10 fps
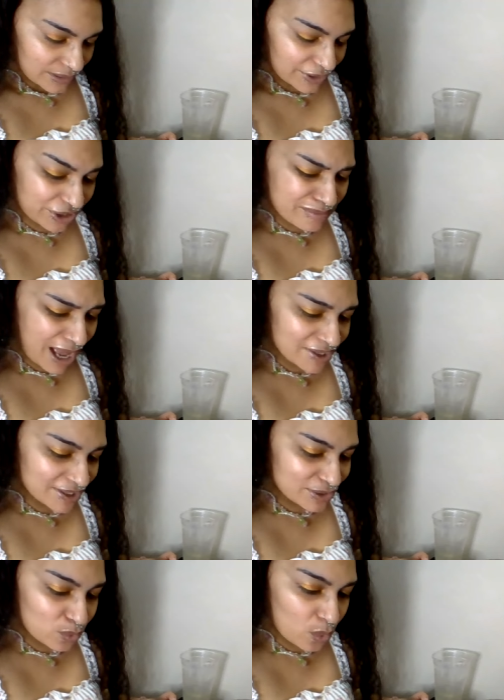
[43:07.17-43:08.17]
Your
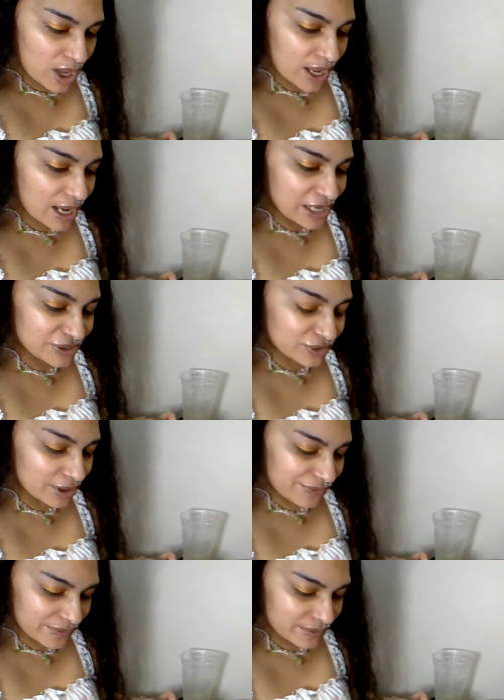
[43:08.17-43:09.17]
magic is way
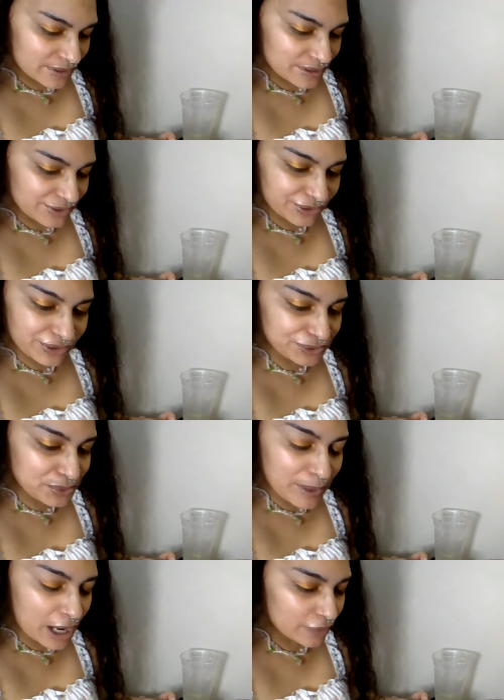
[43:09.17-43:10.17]
stronger than this. You're you're
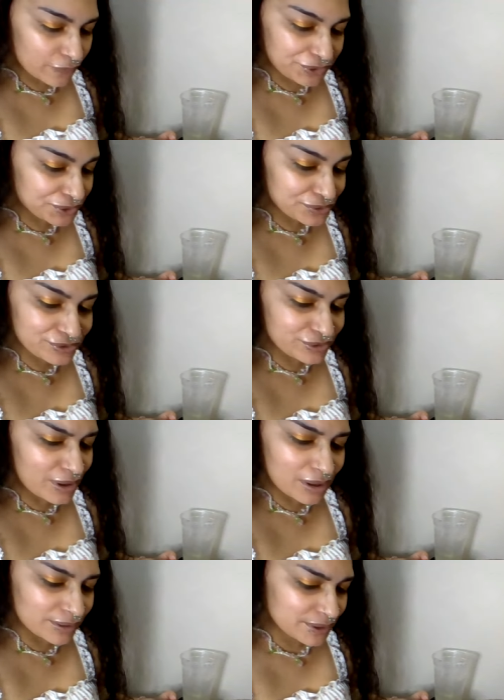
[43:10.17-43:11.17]
too powerful. You're too
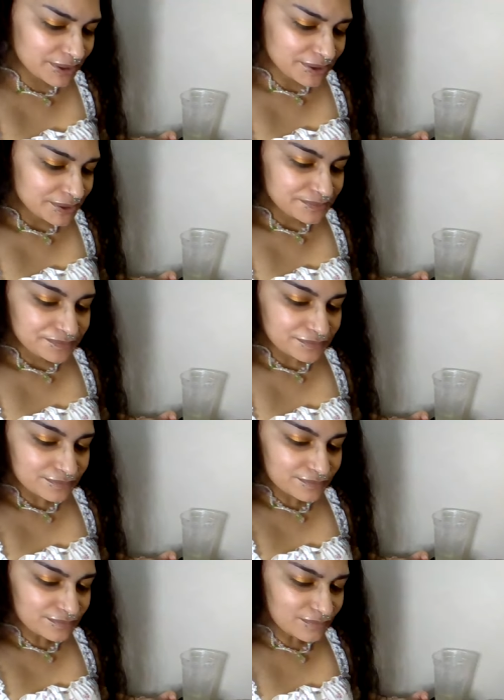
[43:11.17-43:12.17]
strong.
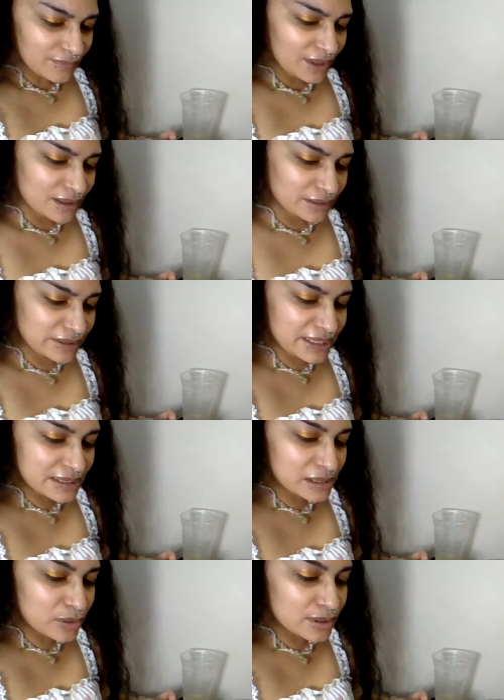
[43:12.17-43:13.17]

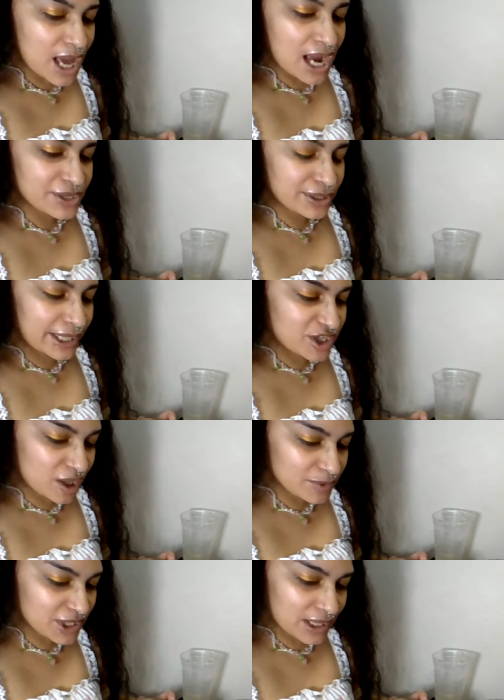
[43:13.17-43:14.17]
These little lies are like
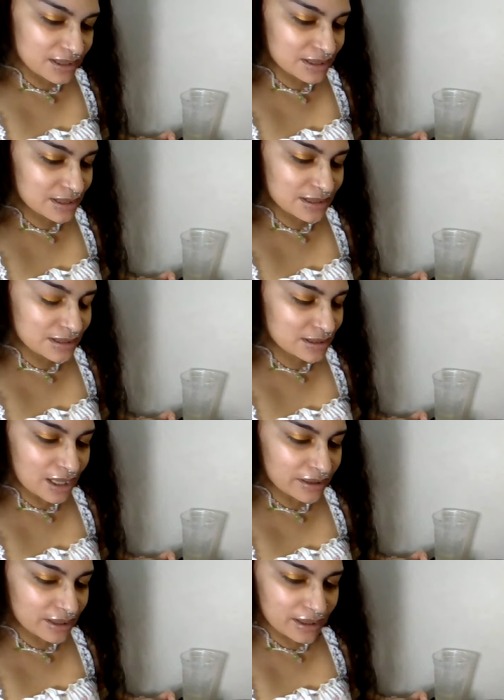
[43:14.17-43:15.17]
chump change. It's, it's
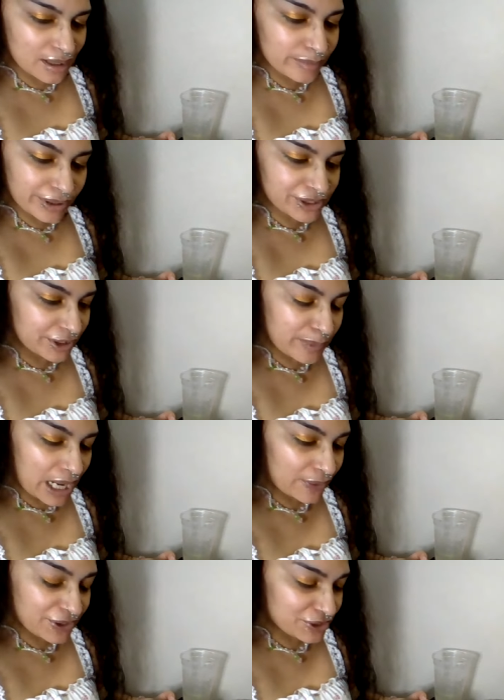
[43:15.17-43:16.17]
nothing compared to your
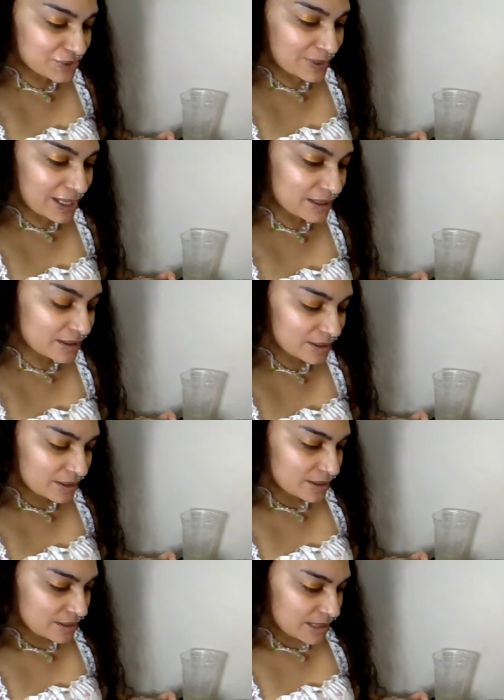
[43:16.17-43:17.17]
power, your strength,
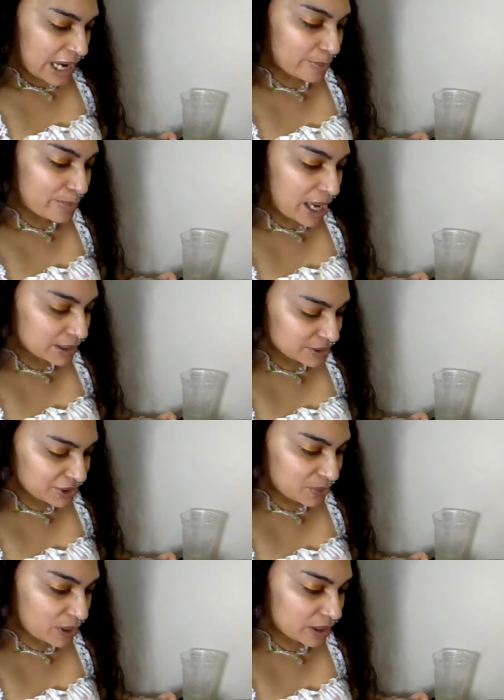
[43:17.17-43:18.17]
how balanced
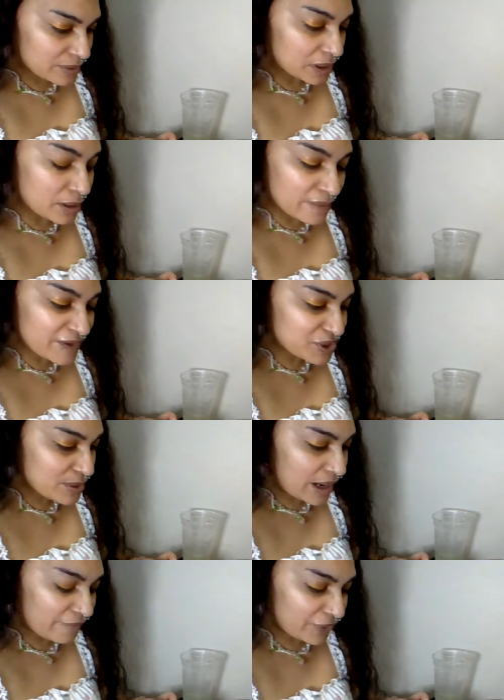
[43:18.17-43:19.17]
you are, the love that you
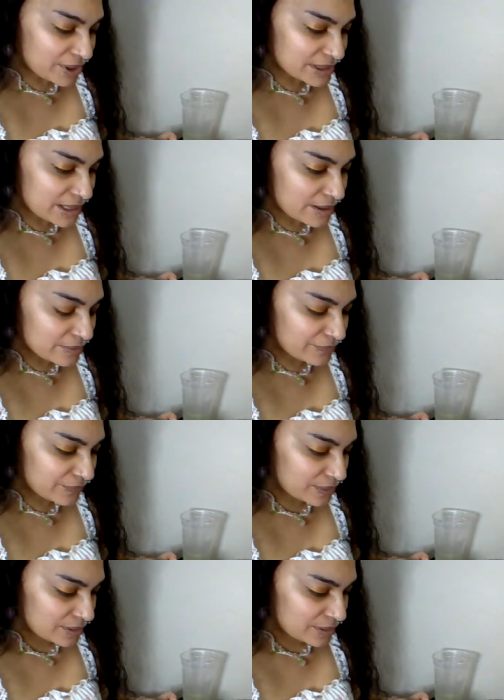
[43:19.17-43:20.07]
have for yourself.